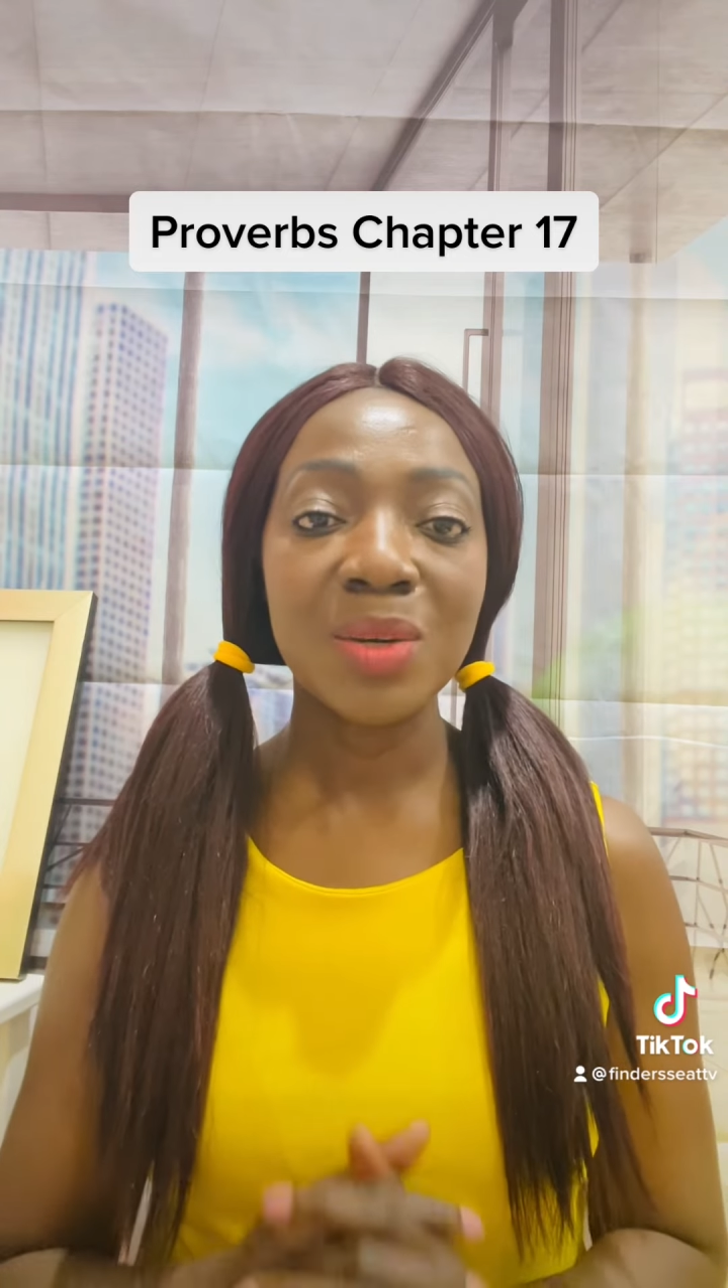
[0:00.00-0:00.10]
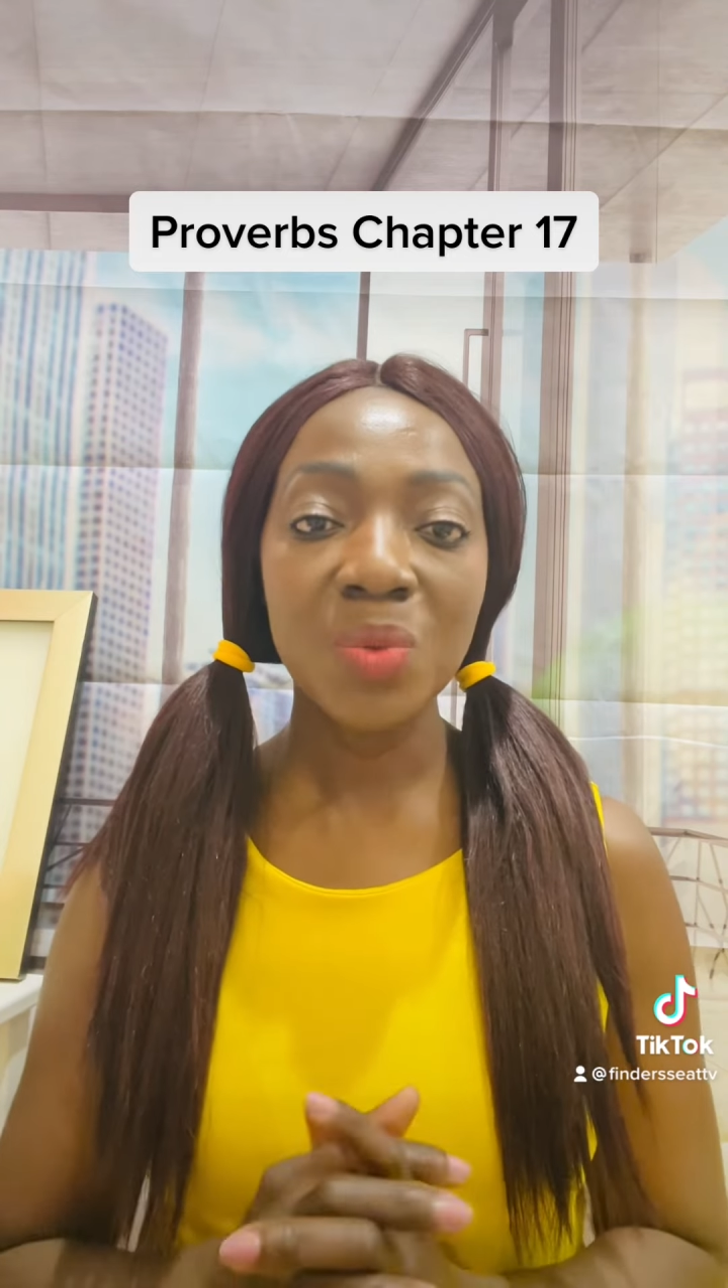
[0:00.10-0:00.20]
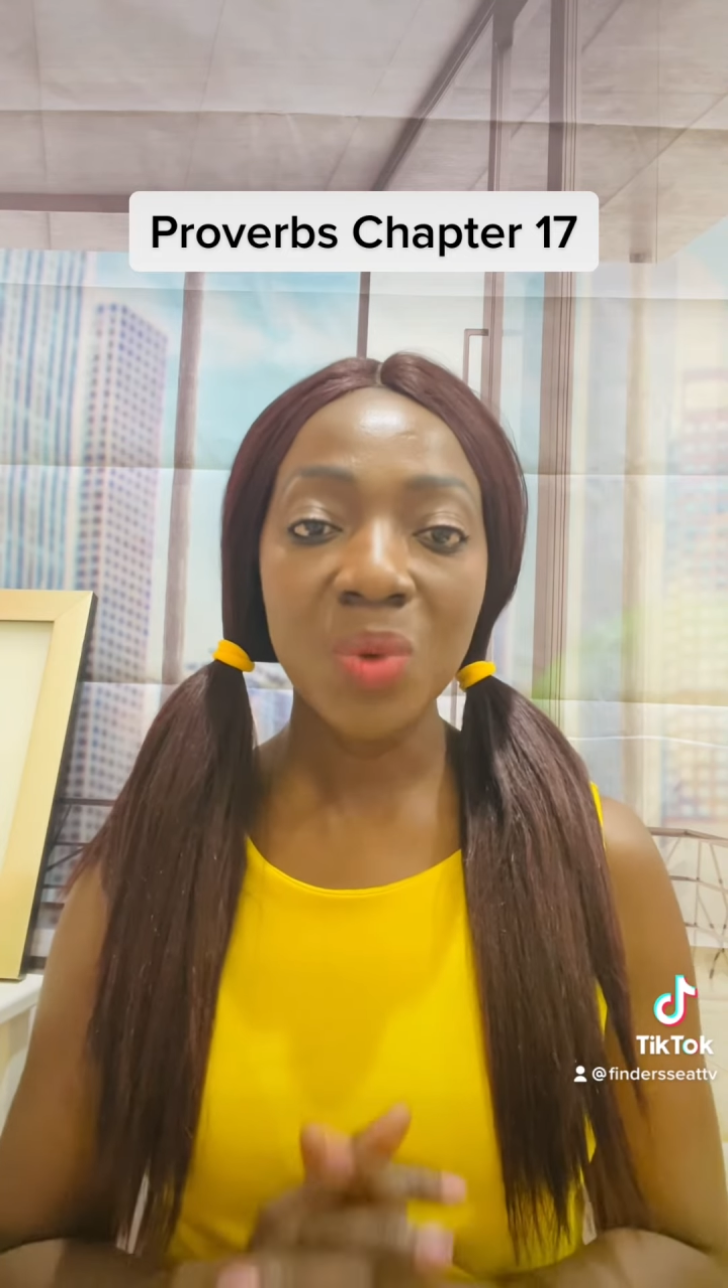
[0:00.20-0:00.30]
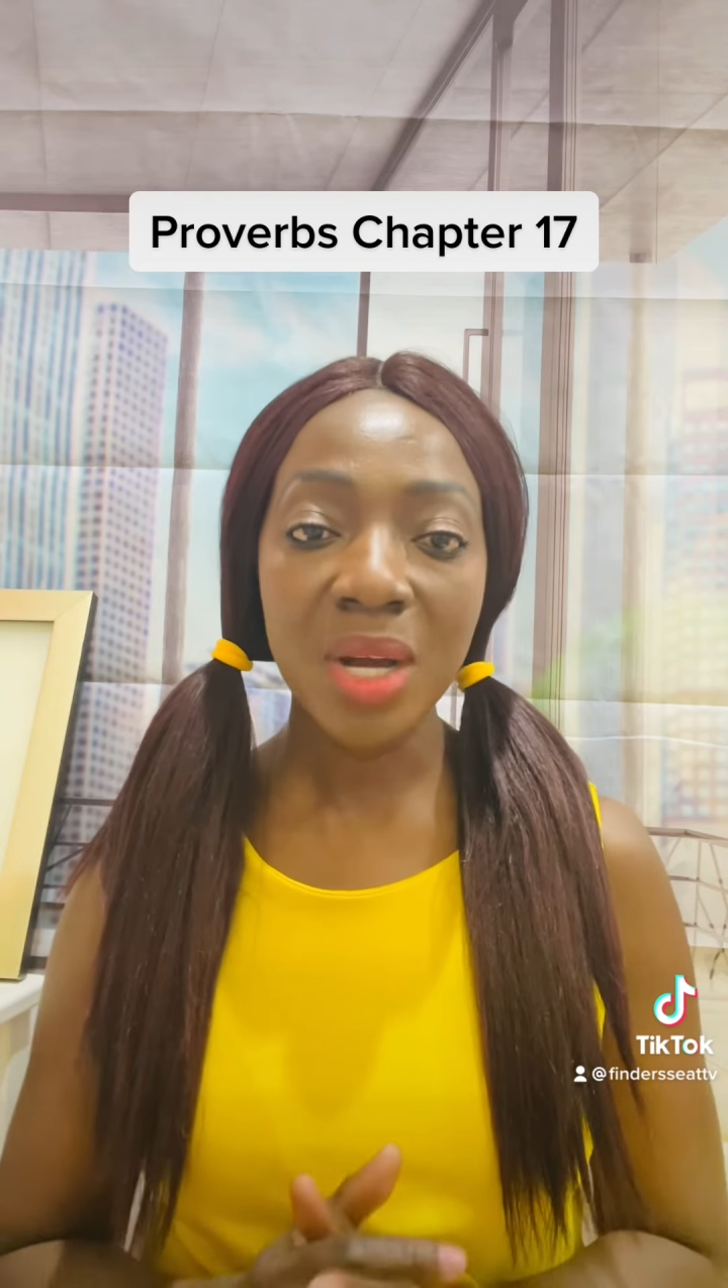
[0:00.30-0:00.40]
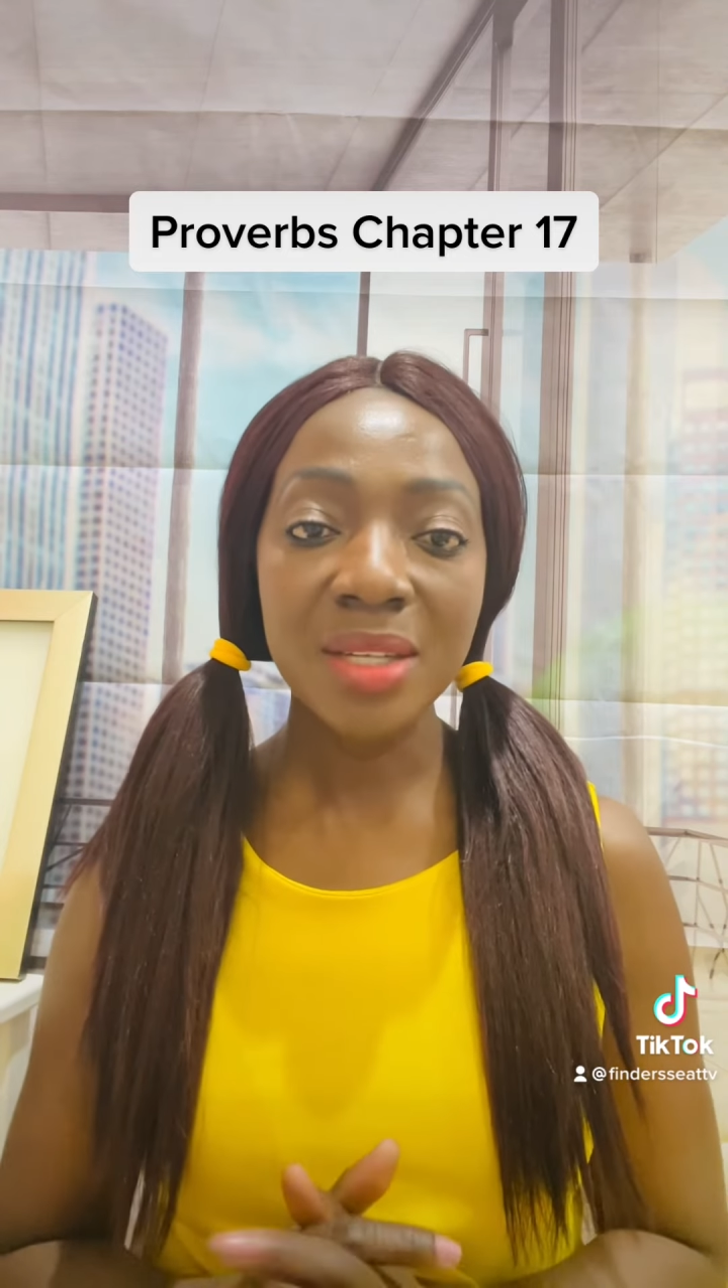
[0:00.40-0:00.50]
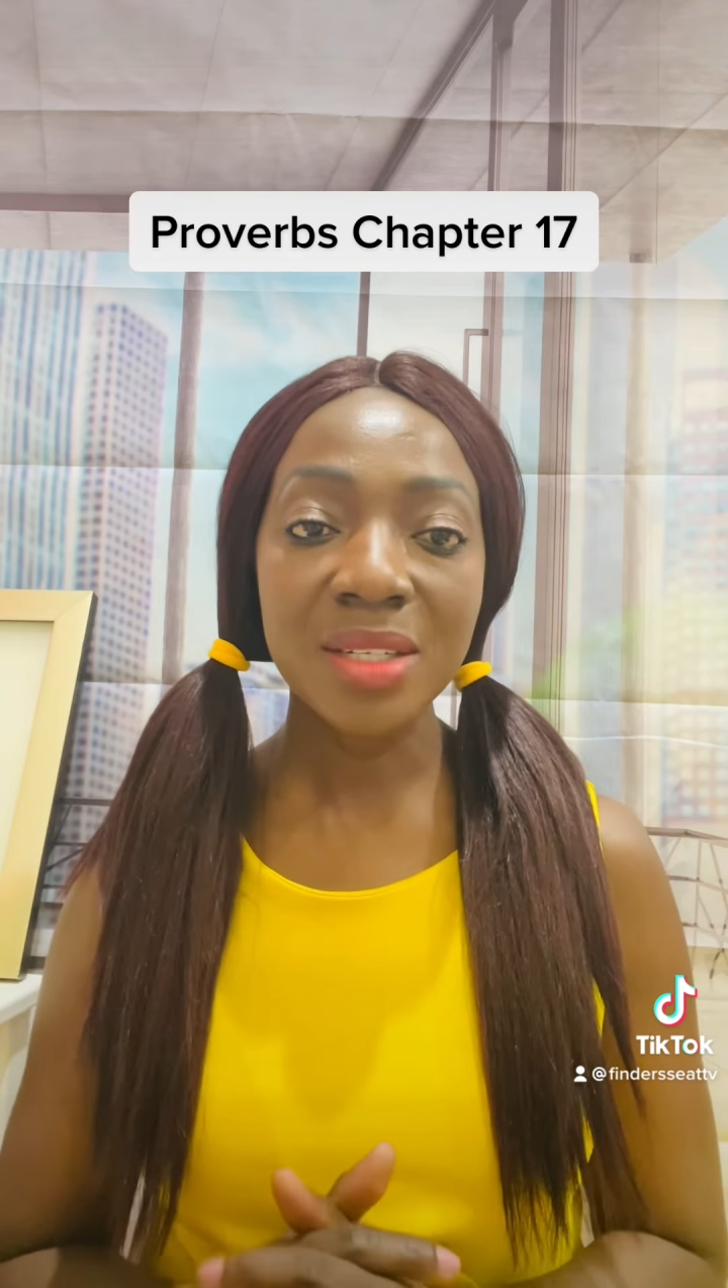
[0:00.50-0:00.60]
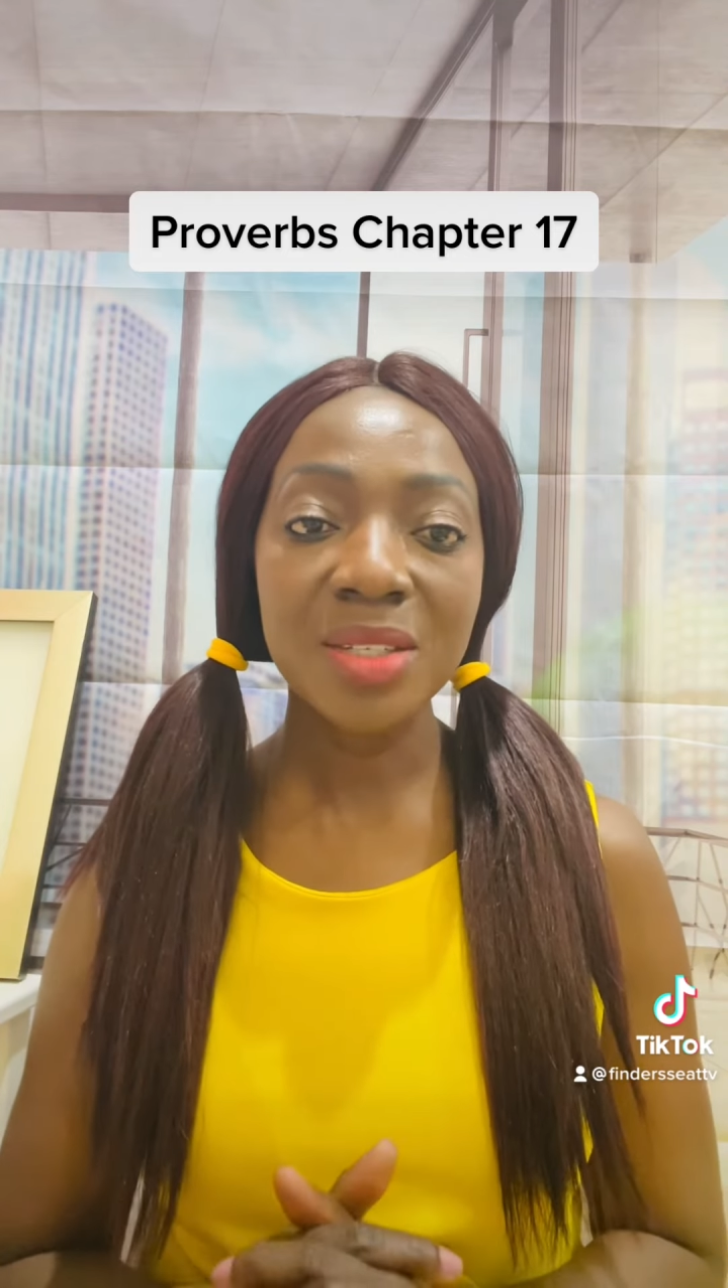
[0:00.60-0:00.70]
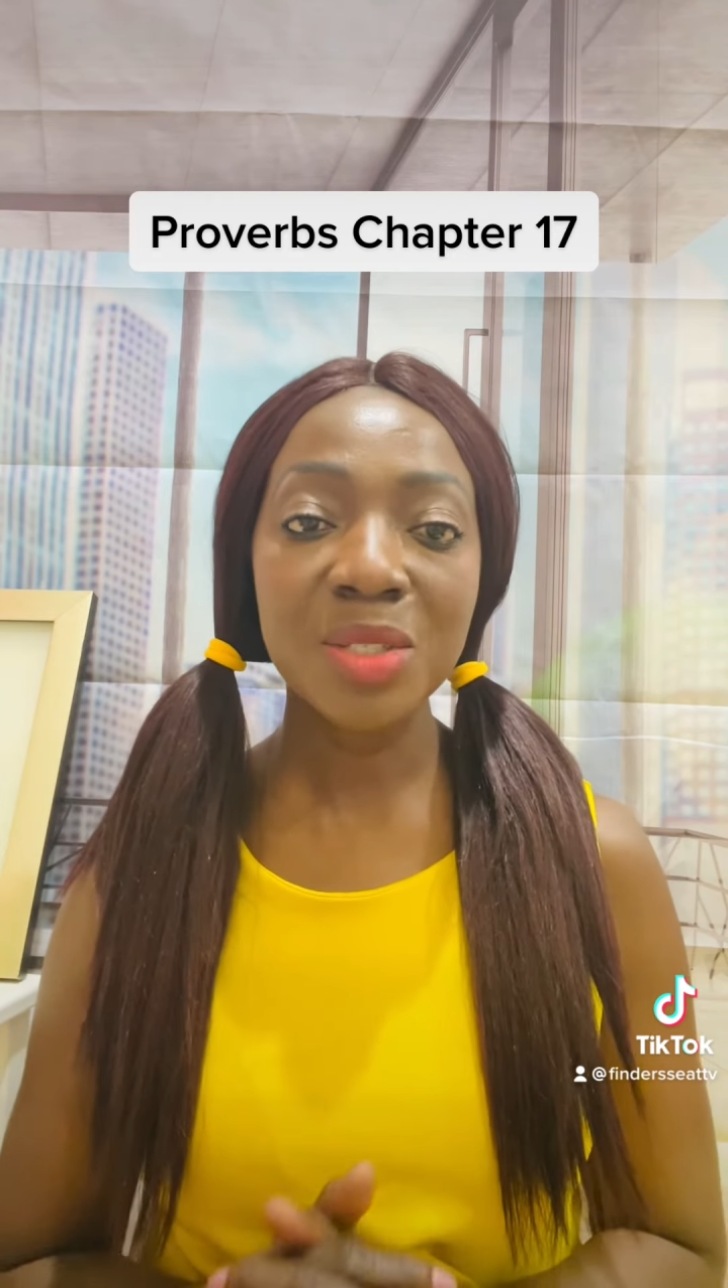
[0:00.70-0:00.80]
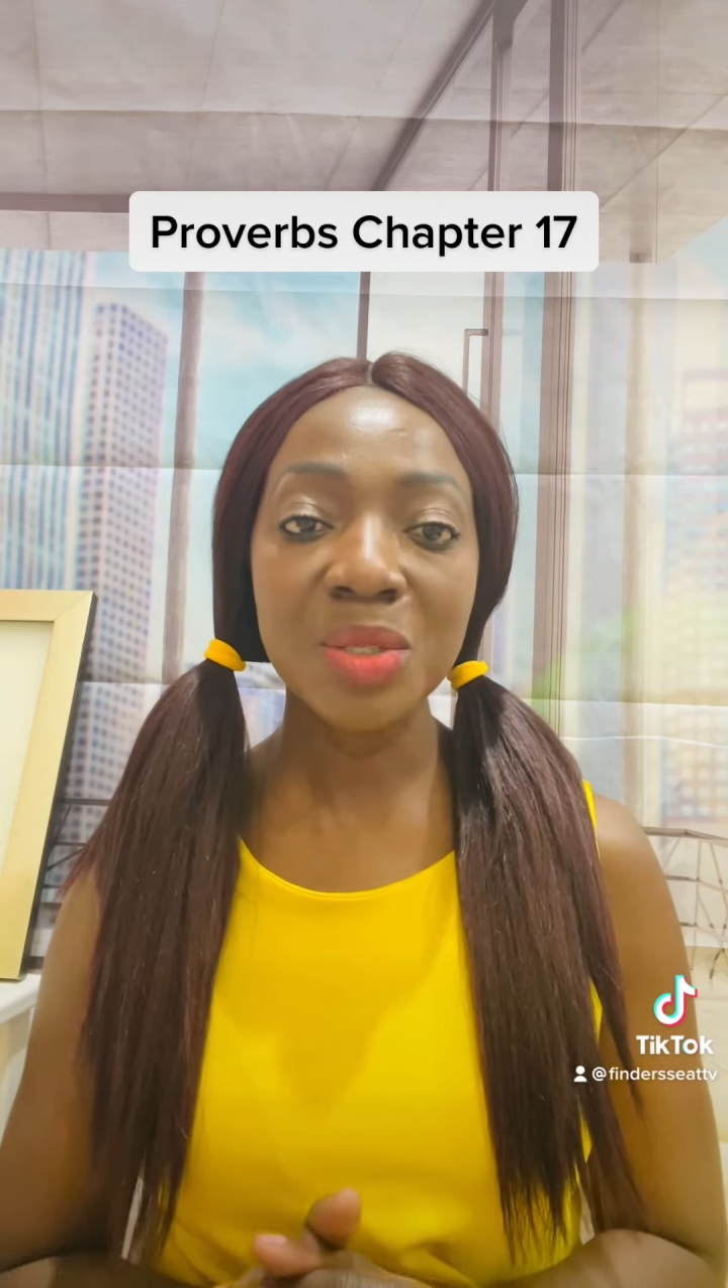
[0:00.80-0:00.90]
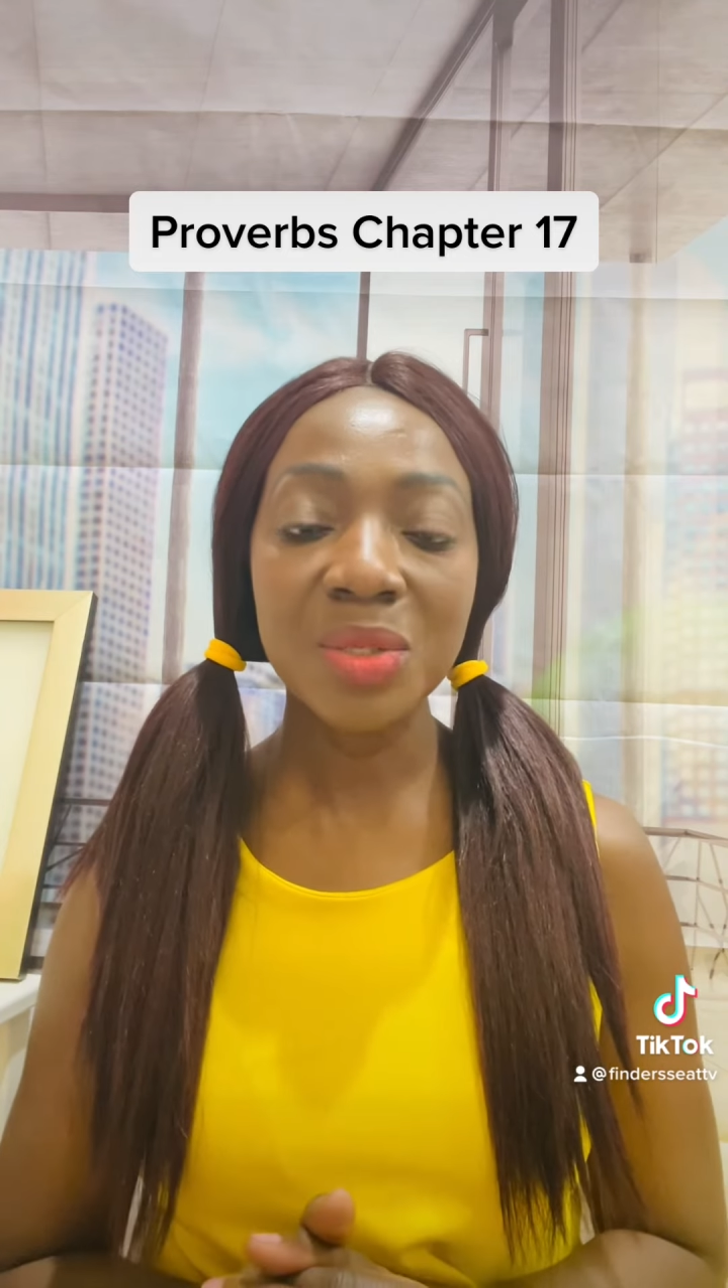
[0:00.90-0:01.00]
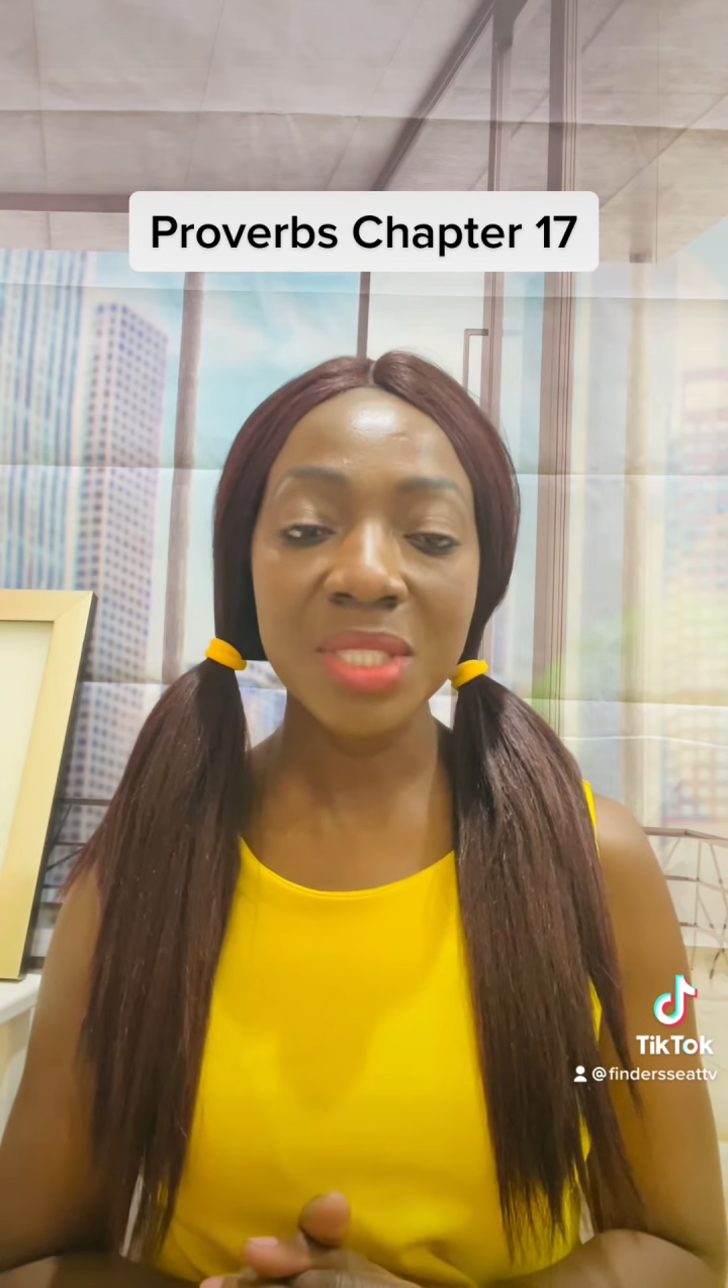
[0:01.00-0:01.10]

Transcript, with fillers: wander to